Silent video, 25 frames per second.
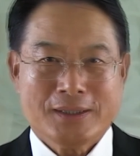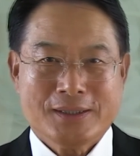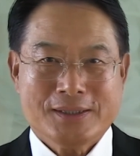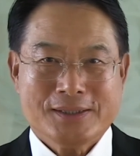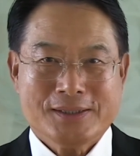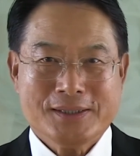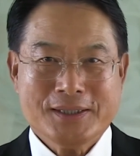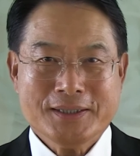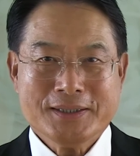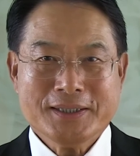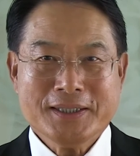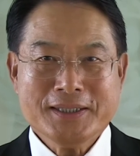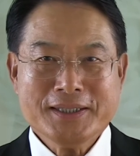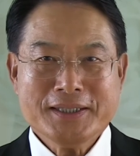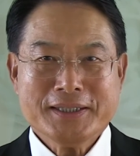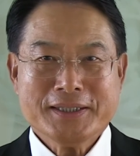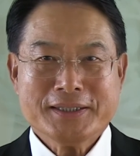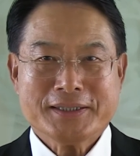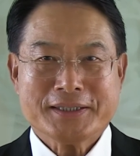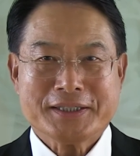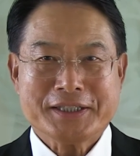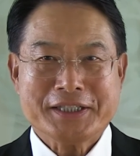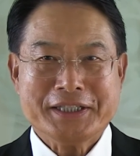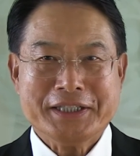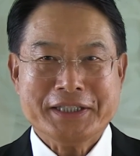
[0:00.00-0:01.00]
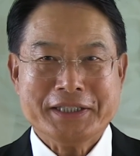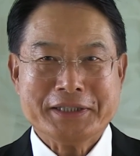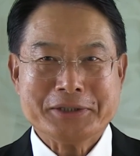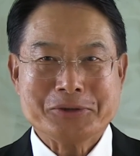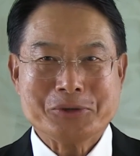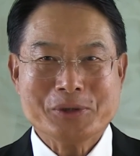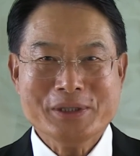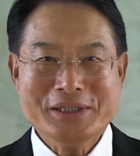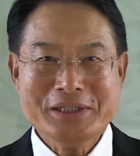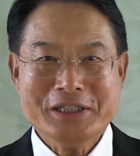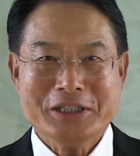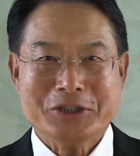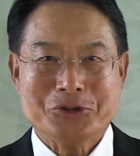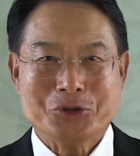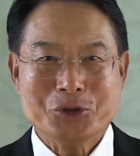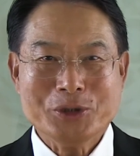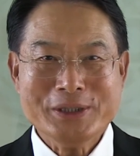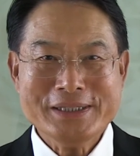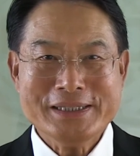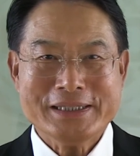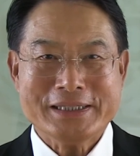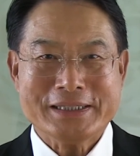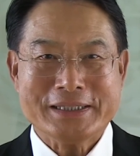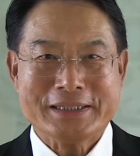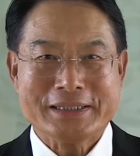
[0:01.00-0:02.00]
Certainly, the year
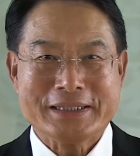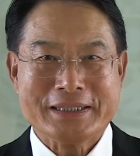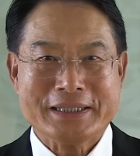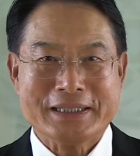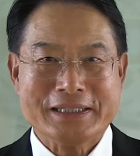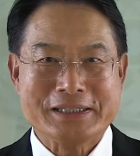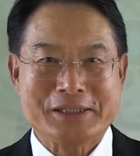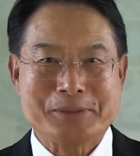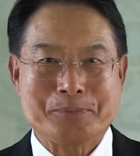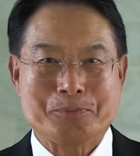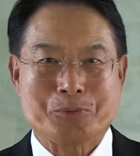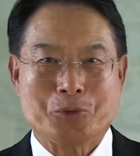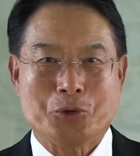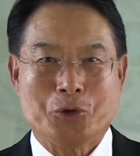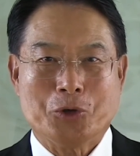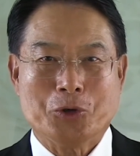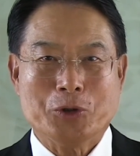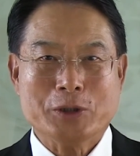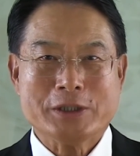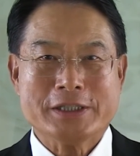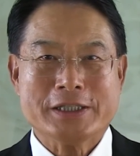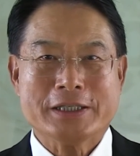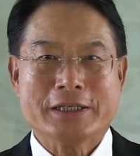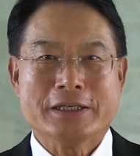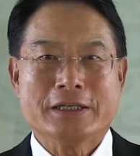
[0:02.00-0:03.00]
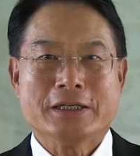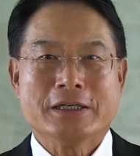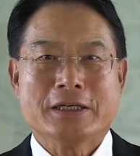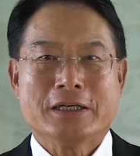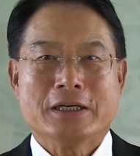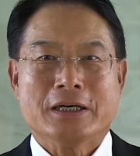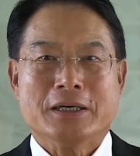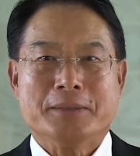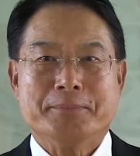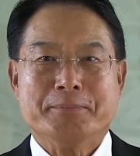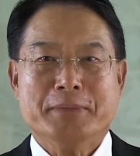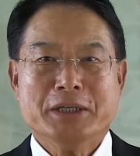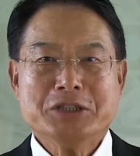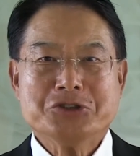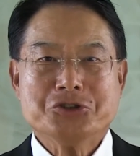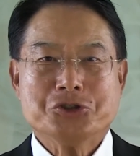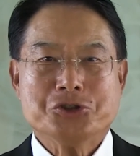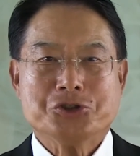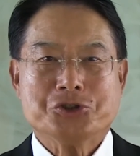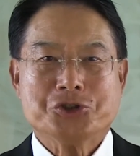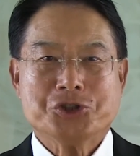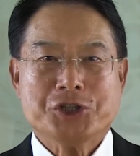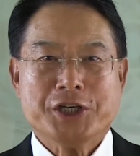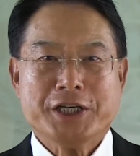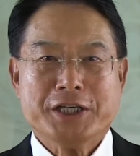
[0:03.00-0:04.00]
2020 has brought a
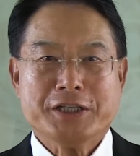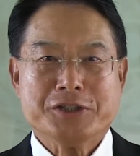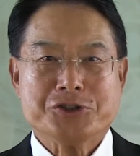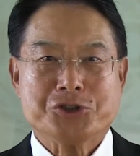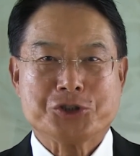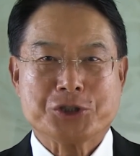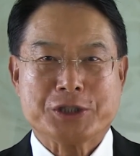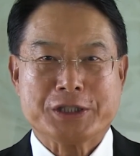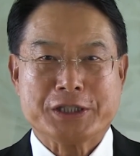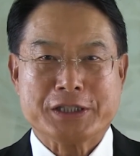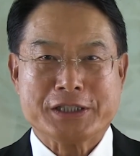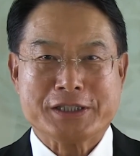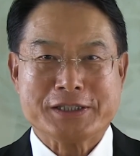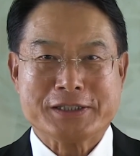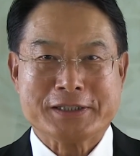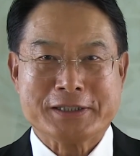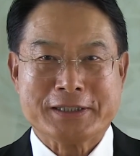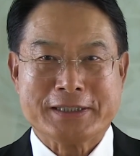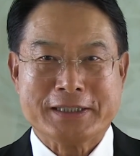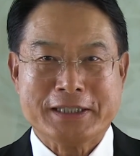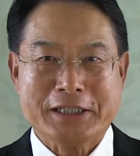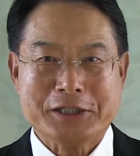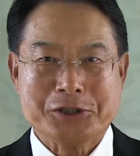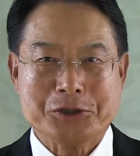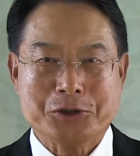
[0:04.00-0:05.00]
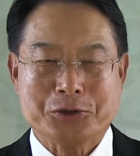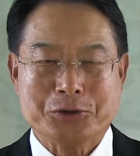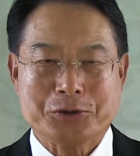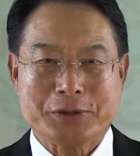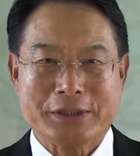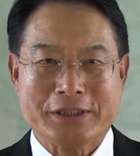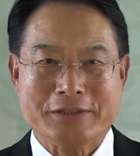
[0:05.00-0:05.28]
much changed international